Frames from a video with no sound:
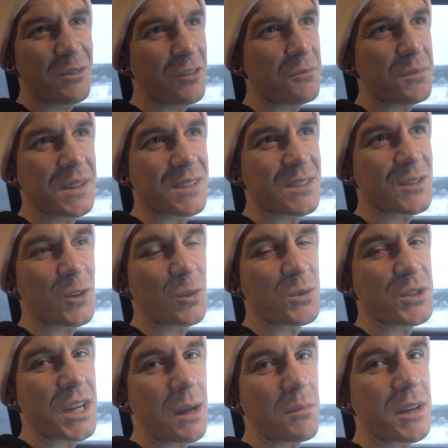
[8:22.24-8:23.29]
We've been so
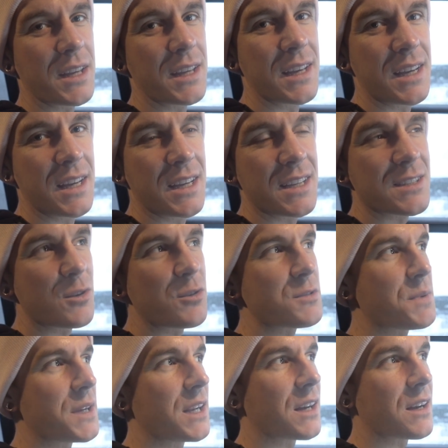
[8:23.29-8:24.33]
jammy. It's
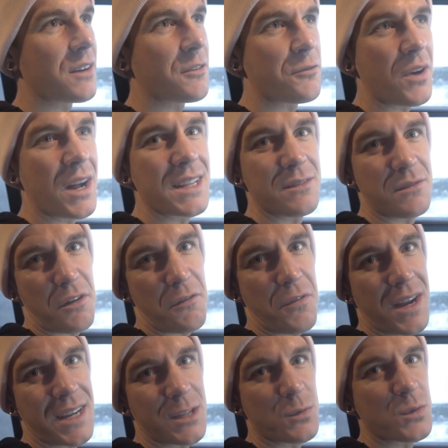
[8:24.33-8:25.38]
always been like a friend of a
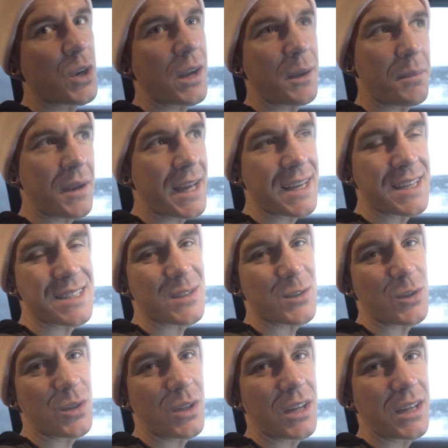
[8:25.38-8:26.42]
friend who's got a place,
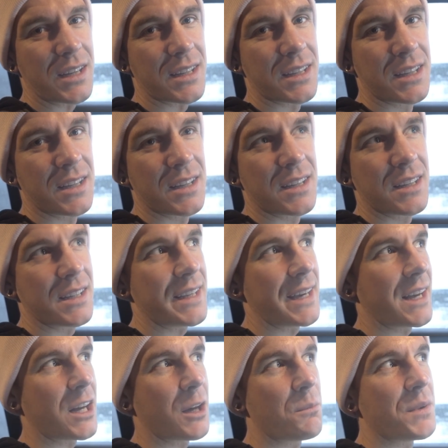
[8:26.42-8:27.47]
or like,
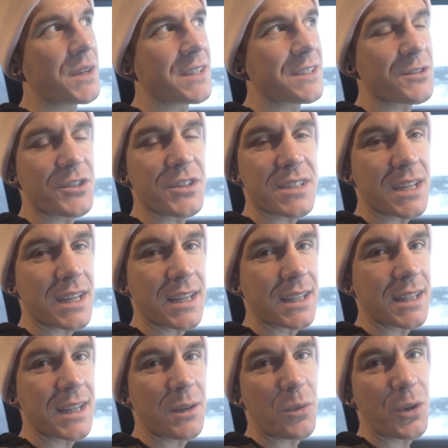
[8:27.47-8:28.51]
yeah, companies are just saying
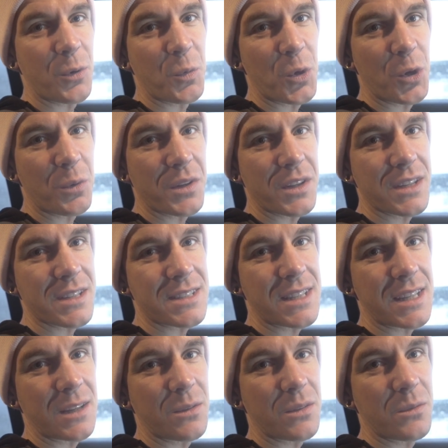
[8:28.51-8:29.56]
they want to work with us
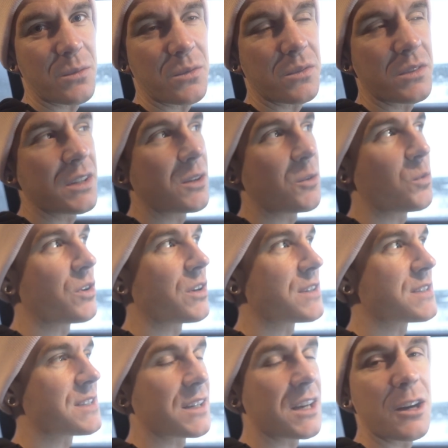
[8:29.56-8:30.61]
and they, you know, want
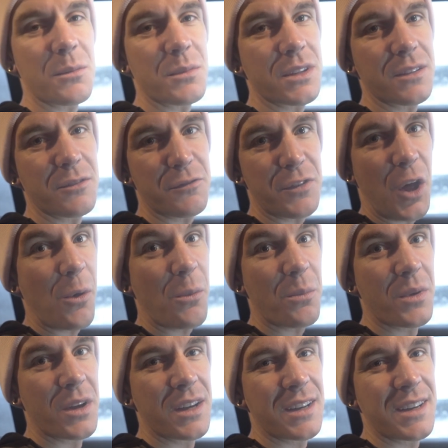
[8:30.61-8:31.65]
us to come and film.
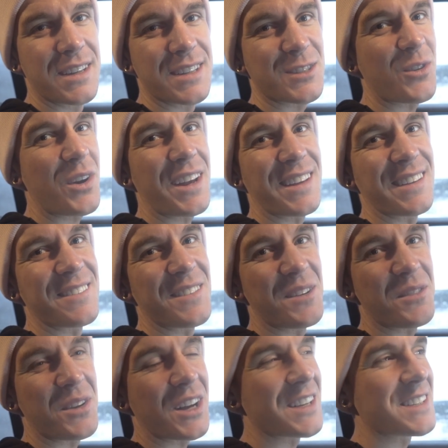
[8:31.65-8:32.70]
It's great,
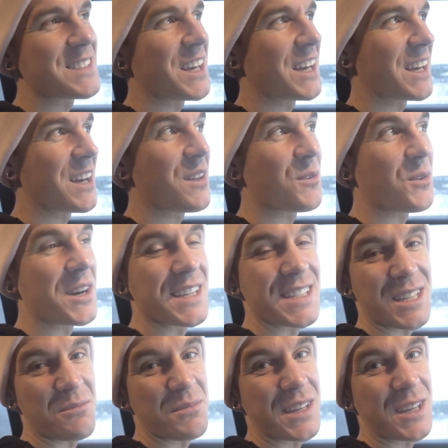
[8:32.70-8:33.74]
because like
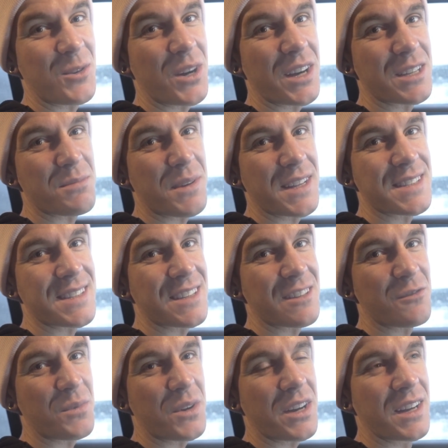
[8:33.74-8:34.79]
otherwise it'd be quite
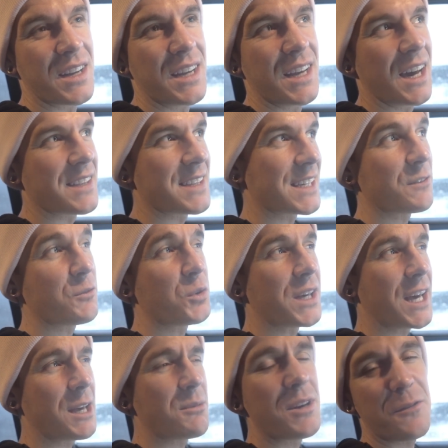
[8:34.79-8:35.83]
expensive. But I think if you
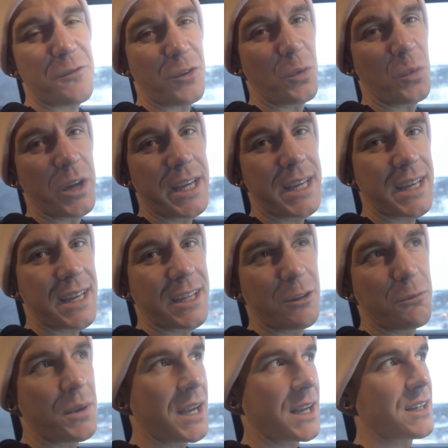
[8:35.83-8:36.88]
came here for a week and
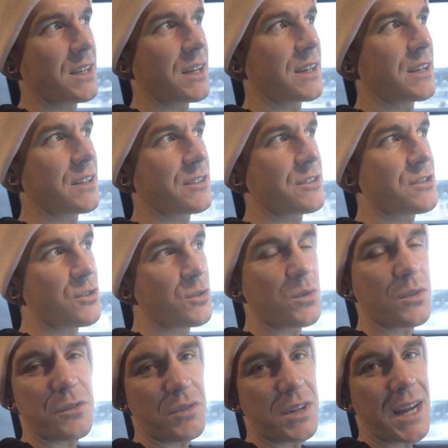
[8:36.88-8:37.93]
you picked like 2
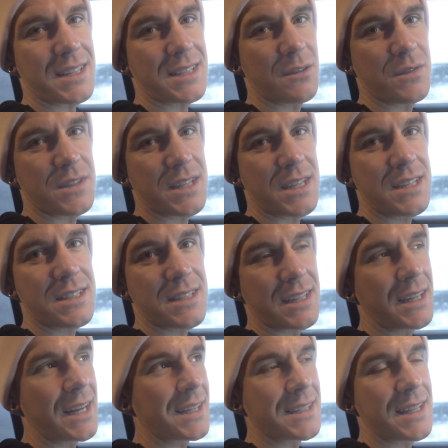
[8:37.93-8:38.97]
or 3 activities and
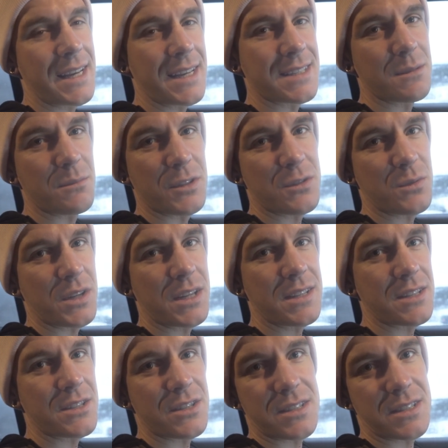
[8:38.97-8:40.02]
then had days in between
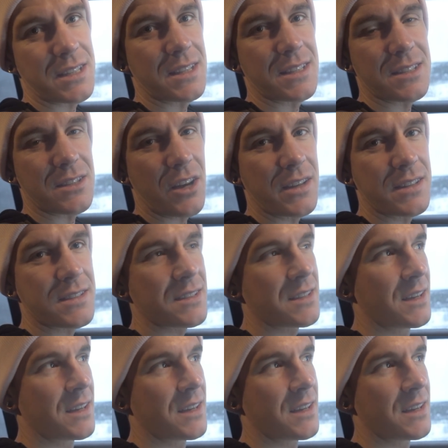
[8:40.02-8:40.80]
to just see the sights,